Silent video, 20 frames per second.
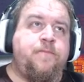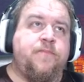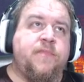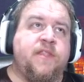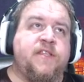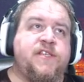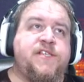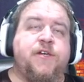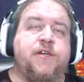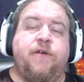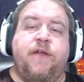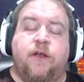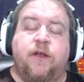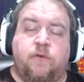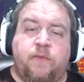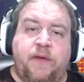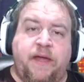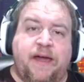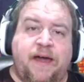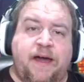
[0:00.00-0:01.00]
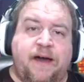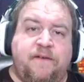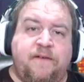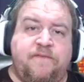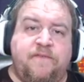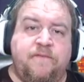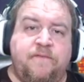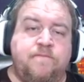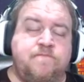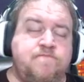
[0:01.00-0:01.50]
And so here we
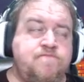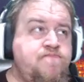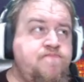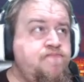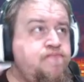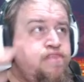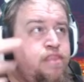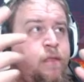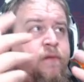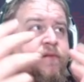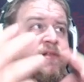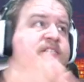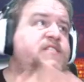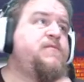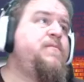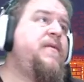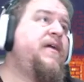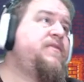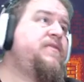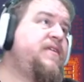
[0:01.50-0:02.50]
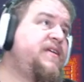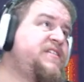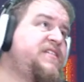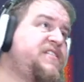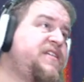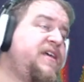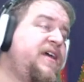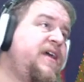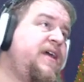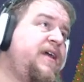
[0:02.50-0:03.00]
have, let's make
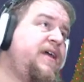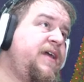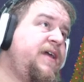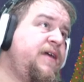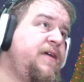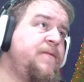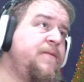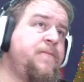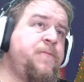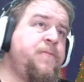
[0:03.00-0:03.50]
this a, you